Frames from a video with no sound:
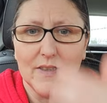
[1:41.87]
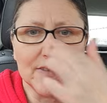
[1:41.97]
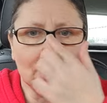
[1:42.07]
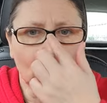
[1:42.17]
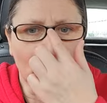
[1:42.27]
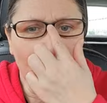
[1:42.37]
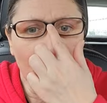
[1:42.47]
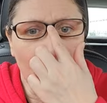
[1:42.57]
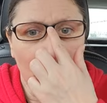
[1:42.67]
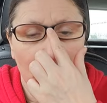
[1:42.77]
Has anyone
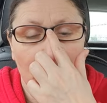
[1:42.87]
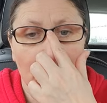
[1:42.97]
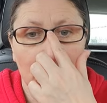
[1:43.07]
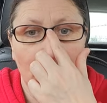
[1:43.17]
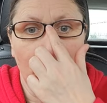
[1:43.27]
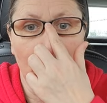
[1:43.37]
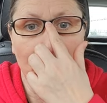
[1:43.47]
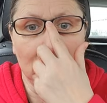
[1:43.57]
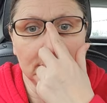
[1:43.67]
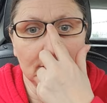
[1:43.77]
ever... I think my
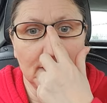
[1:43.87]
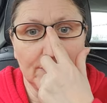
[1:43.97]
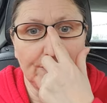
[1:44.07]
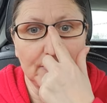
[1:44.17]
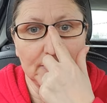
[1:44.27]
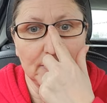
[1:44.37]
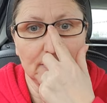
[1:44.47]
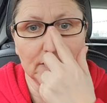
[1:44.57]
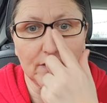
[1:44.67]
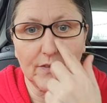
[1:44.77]
glasses need fixing,
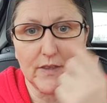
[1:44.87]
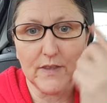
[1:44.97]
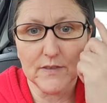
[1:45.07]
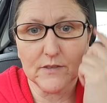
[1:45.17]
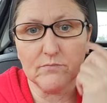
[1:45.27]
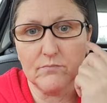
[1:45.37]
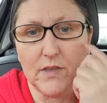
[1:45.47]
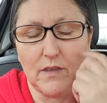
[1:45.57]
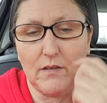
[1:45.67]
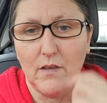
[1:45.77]
because I think it's...
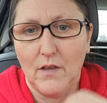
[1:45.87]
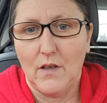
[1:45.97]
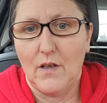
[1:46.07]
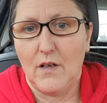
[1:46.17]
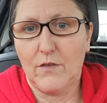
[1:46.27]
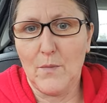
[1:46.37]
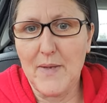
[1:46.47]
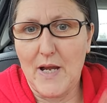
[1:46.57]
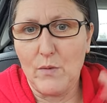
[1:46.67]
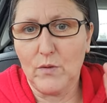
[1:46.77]
I thought
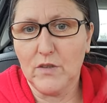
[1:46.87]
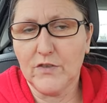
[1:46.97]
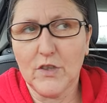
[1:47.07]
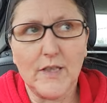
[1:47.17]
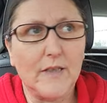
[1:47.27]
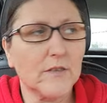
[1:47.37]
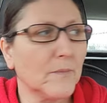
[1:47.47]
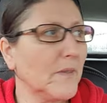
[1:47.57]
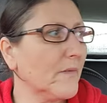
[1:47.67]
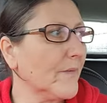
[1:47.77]
my eye was going to fall out or
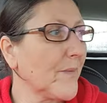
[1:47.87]
something.